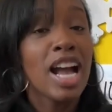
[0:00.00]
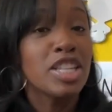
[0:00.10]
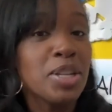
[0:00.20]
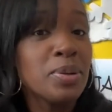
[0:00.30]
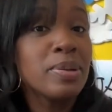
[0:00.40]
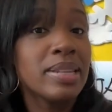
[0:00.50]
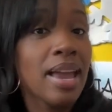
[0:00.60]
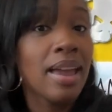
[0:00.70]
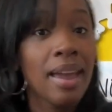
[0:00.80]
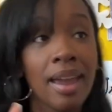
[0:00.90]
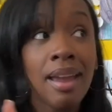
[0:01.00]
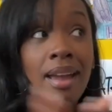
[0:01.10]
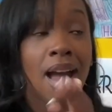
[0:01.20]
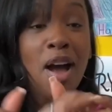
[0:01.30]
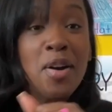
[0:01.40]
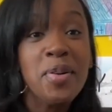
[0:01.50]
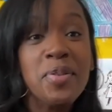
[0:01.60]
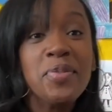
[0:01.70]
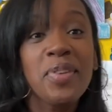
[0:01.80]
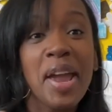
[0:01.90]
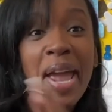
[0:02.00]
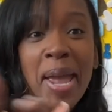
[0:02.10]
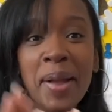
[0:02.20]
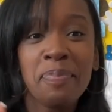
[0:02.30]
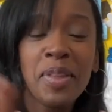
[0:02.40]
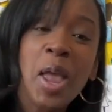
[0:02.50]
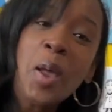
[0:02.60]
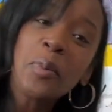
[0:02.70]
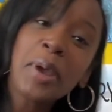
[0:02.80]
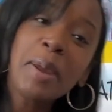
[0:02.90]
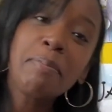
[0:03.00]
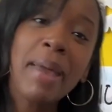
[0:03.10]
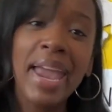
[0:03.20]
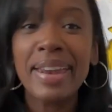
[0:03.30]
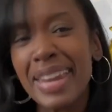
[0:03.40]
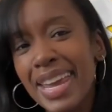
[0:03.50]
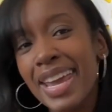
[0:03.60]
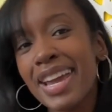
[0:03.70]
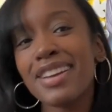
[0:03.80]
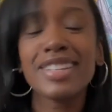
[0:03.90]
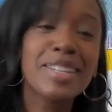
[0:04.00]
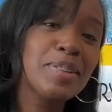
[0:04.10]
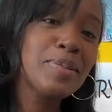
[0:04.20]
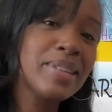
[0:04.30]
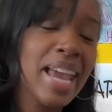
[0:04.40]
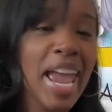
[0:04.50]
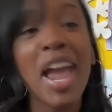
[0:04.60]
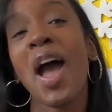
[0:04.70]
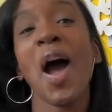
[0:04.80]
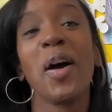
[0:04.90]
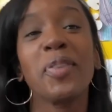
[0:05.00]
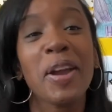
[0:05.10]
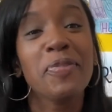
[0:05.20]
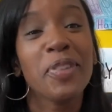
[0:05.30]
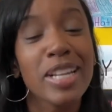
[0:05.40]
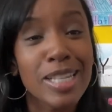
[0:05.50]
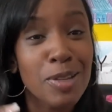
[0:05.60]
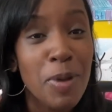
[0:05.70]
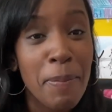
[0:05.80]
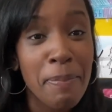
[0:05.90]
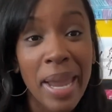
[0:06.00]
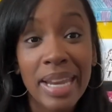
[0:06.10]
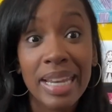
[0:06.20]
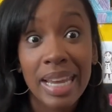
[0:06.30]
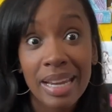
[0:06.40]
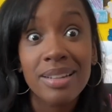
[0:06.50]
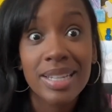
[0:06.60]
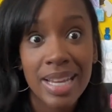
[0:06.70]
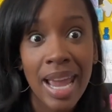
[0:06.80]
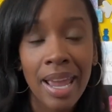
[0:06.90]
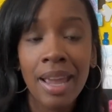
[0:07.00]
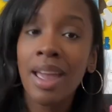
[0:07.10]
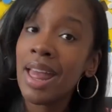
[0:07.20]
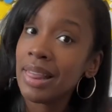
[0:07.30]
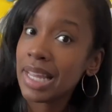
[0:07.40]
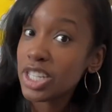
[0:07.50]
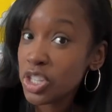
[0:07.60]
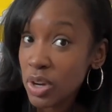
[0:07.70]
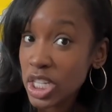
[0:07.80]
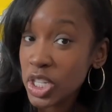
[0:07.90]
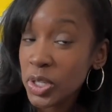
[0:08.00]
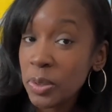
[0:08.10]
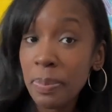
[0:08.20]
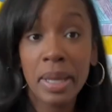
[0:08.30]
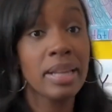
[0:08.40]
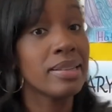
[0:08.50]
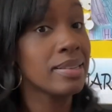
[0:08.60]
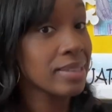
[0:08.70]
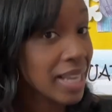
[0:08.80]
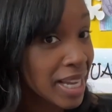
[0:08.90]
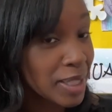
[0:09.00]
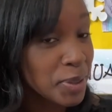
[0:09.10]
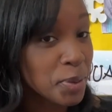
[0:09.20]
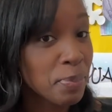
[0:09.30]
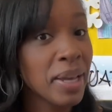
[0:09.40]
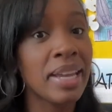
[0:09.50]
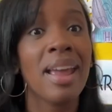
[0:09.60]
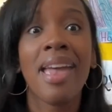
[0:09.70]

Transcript: today. Hooray we made it here today. All right, friends, we made it here today. Let's stretch a little bit, sing a little bit,